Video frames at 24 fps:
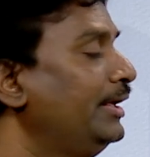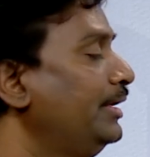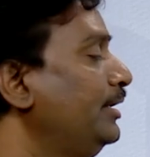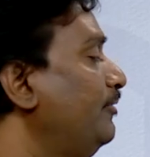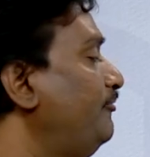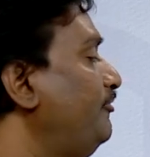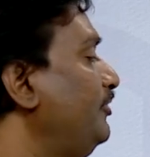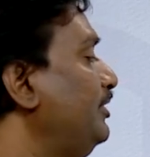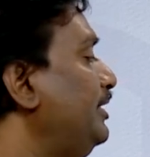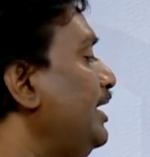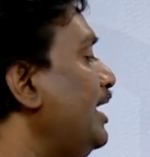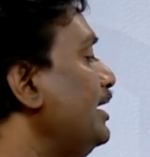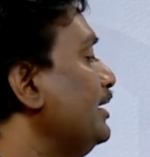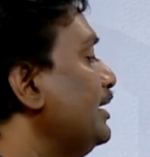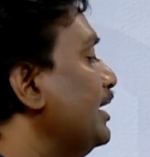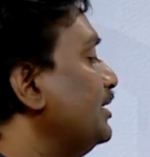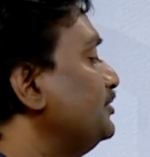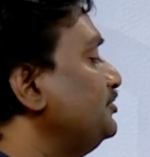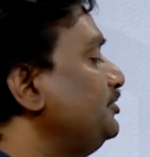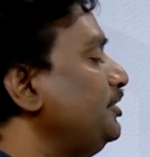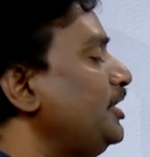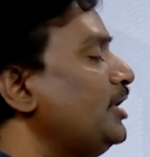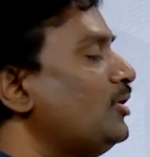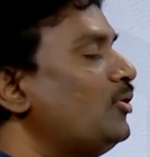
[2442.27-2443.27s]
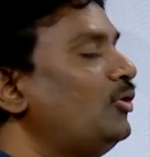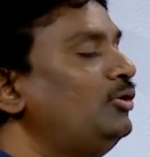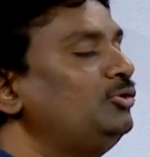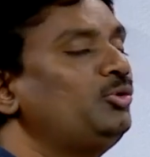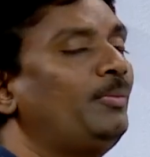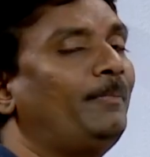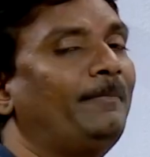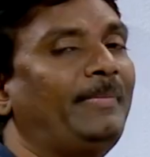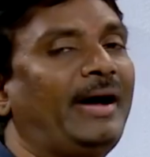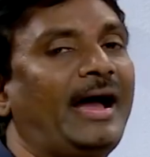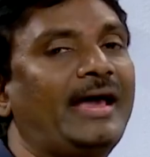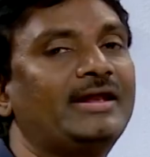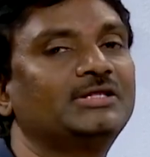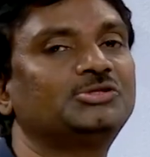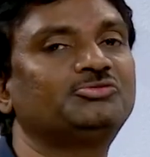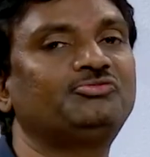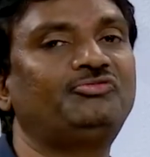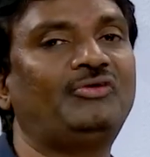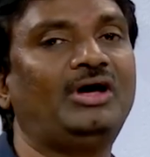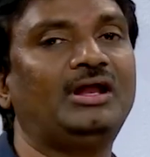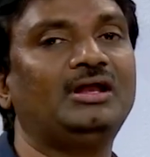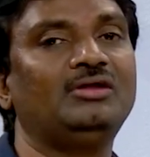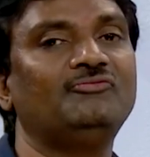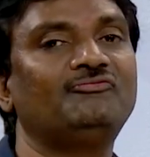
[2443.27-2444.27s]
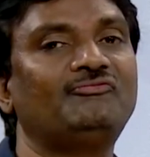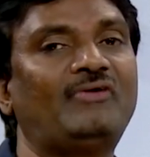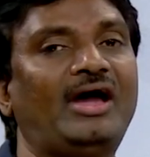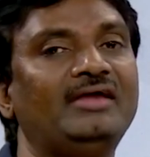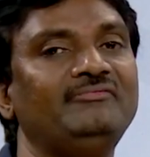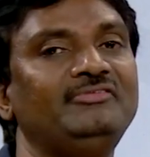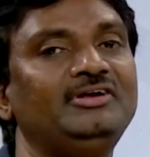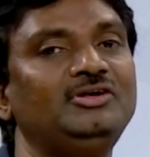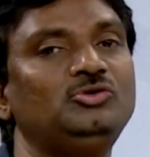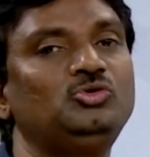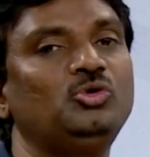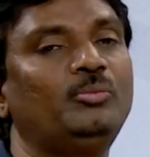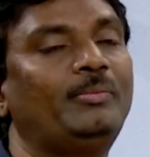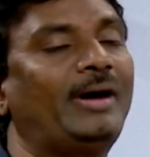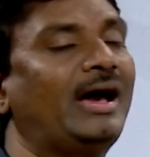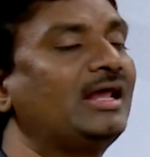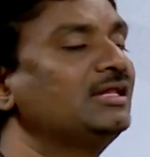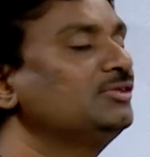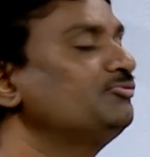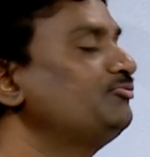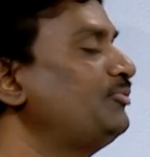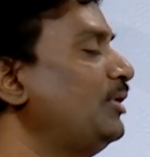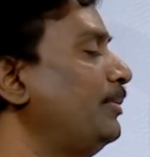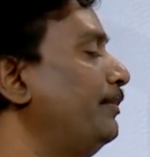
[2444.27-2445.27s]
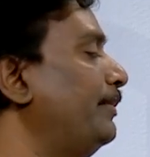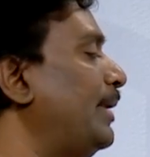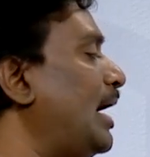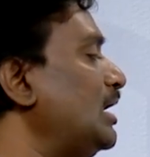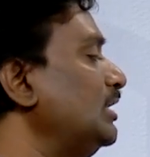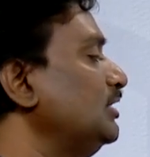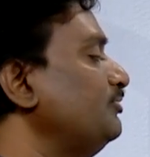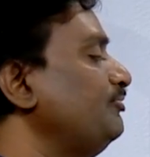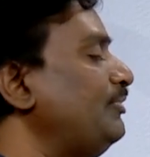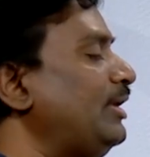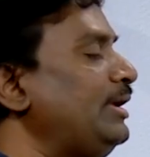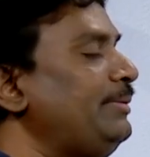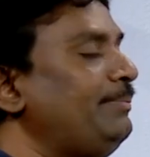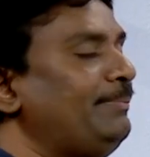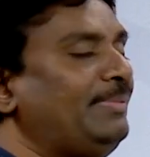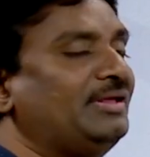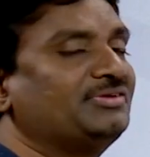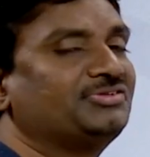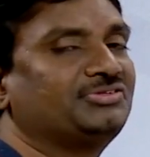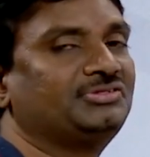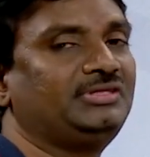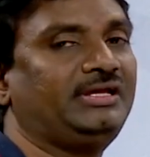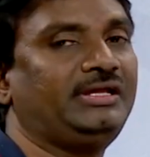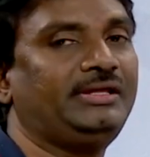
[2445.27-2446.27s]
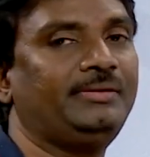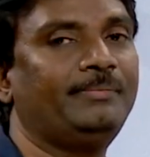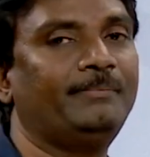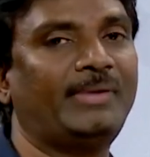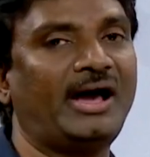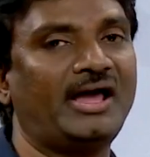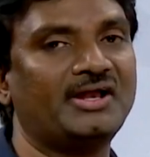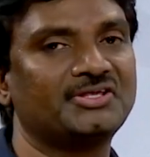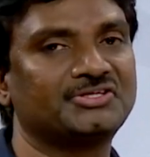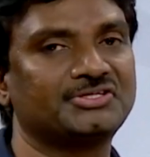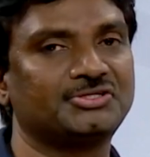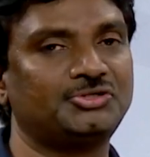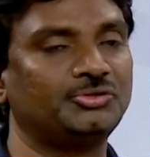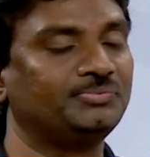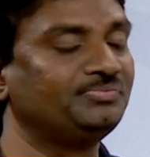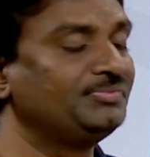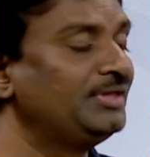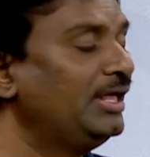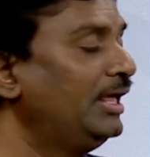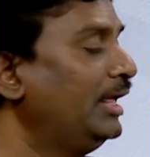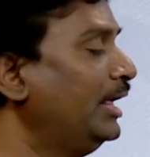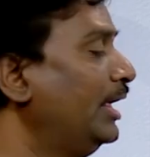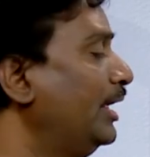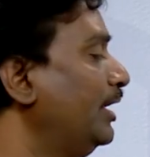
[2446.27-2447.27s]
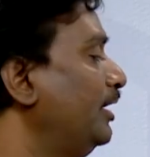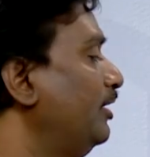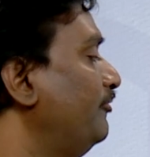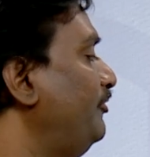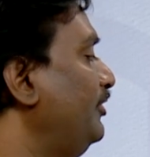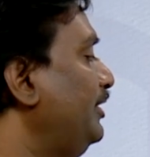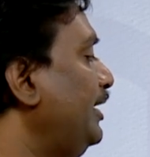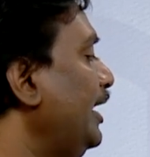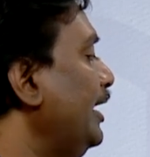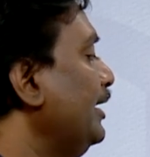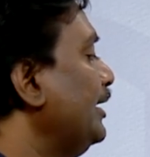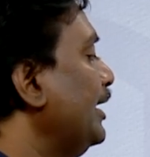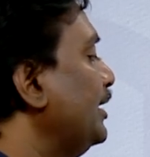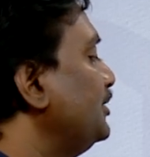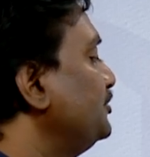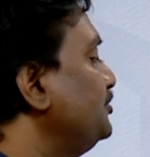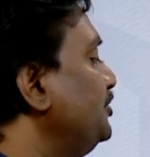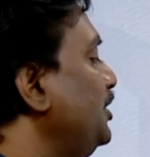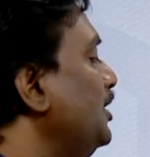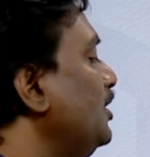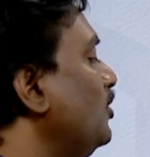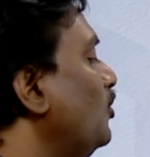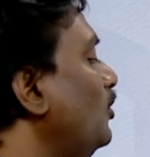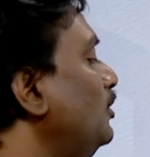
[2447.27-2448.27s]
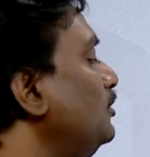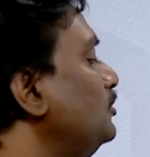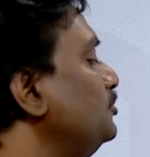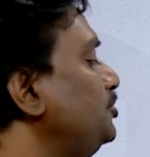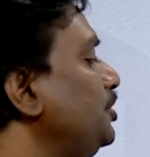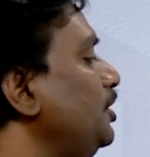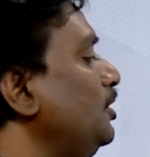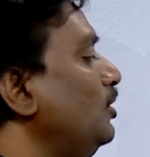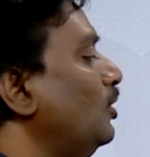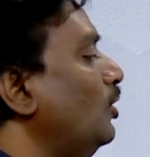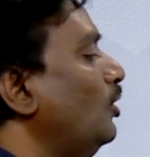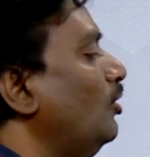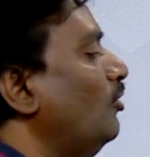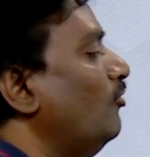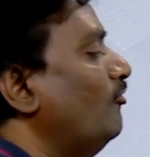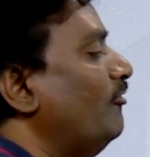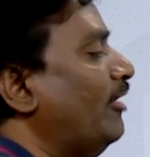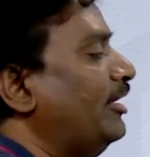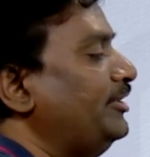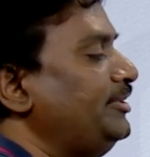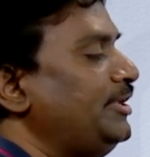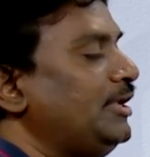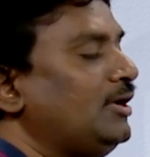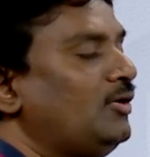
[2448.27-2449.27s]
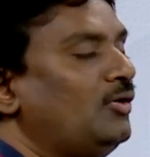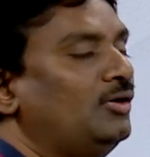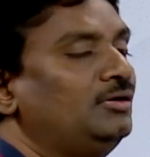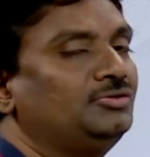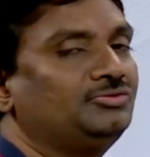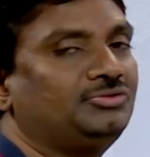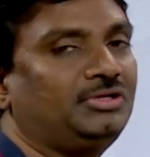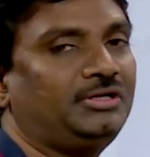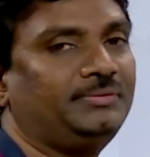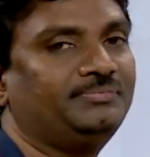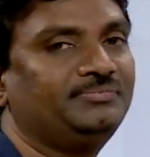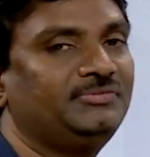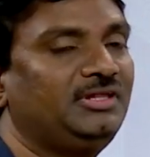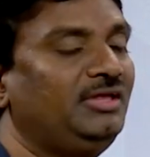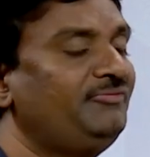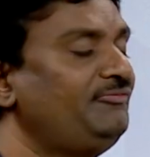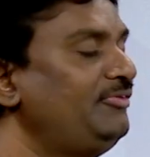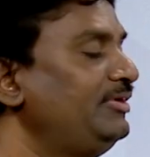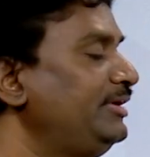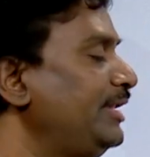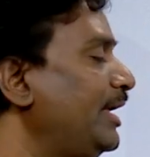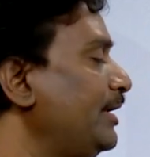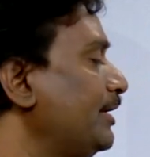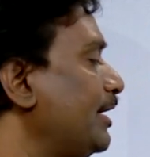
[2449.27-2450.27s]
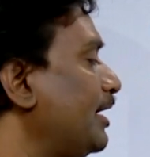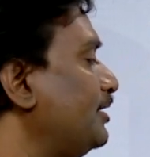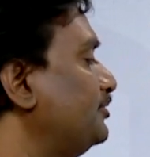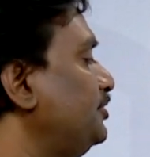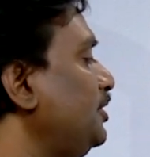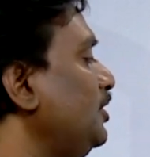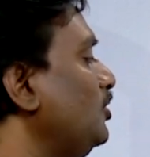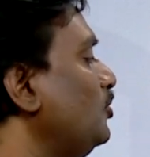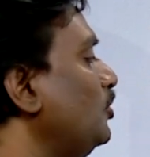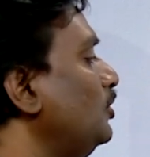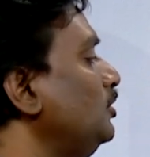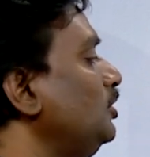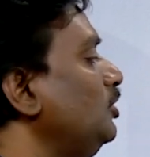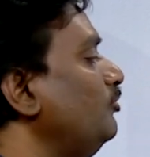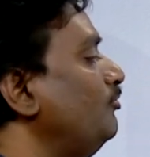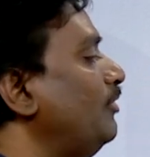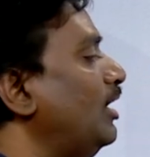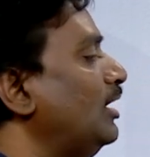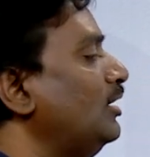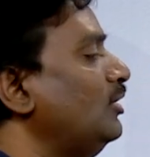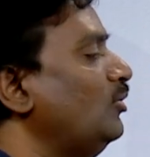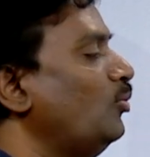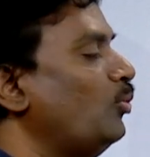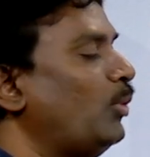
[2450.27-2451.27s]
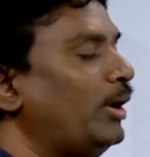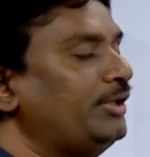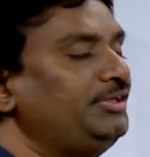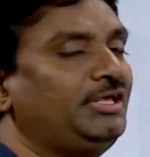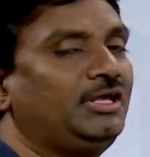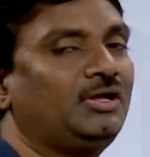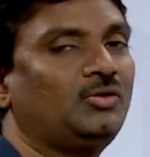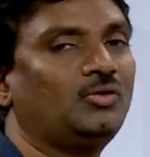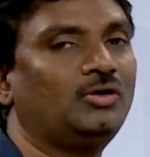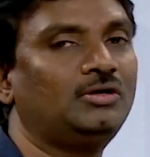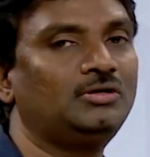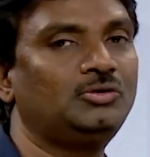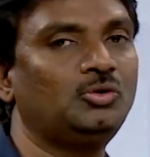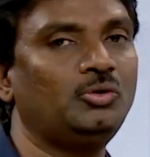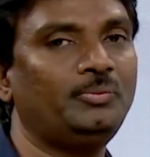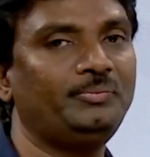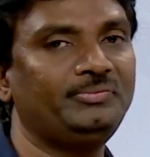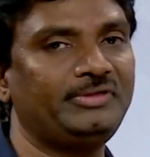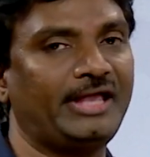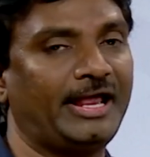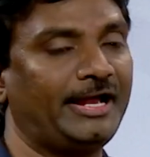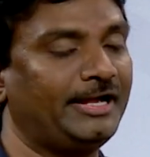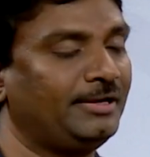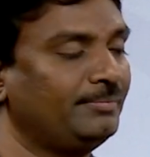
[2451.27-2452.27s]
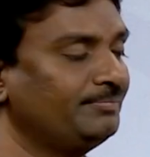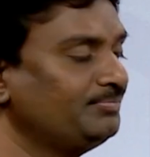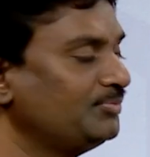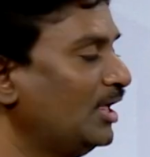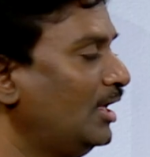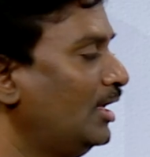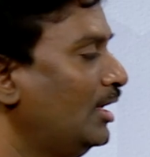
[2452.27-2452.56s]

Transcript: If you take x equal to minus 1, 5 into minus 1, minus 5 plus 3, minus 2. If you take x equal to 0, y equal to 3. If you take x equal to 1, y equal to 8.